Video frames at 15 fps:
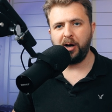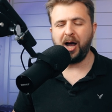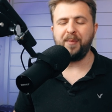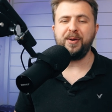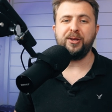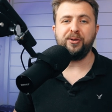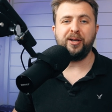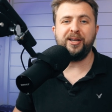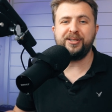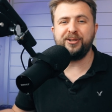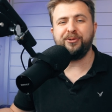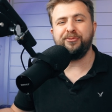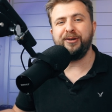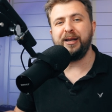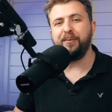I mean, he's
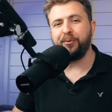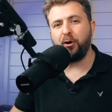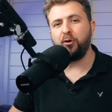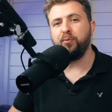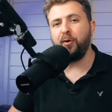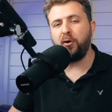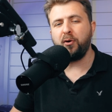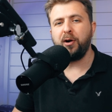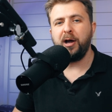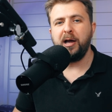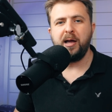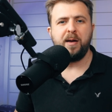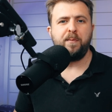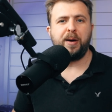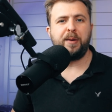not really broke, broke,
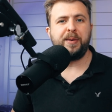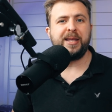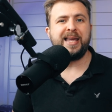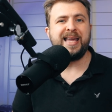but I mean,